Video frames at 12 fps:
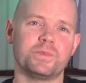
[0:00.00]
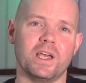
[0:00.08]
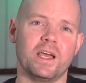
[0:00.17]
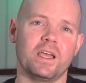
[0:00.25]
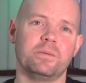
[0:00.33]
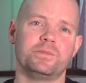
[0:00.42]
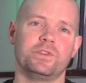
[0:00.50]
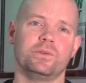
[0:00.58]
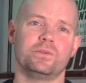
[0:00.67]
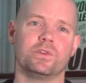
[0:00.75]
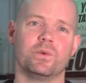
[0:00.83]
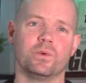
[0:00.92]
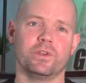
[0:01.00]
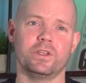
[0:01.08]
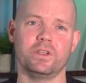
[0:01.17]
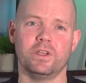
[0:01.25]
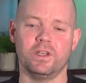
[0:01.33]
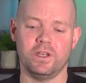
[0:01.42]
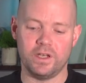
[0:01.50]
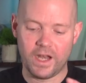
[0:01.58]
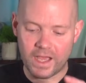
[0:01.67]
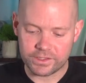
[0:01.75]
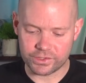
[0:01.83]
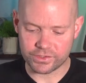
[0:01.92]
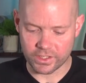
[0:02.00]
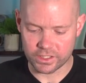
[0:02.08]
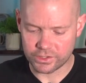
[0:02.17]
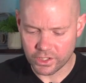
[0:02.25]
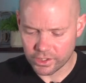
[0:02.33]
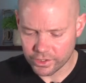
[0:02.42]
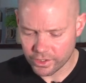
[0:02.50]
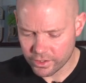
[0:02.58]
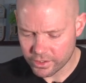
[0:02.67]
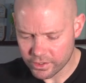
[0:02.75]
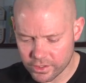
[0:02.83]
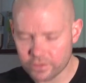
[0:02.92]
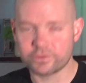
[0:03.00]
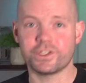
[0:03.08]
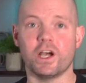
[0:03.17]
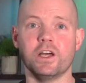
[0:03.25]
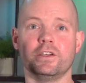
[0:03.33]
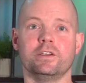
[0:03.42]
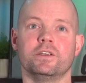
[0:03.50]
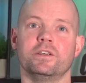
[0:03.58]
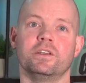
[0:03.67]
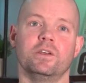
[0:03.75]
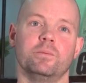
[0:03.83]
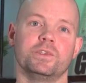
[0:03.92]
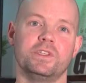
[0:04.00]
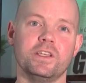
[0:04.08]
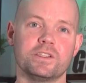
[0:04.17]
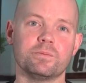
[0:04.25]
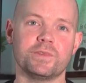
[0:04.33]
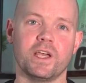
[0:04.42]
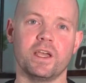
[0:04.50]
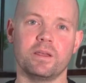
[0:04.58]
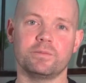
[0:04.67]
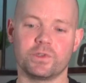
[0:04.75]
time to really not just like done, but take some time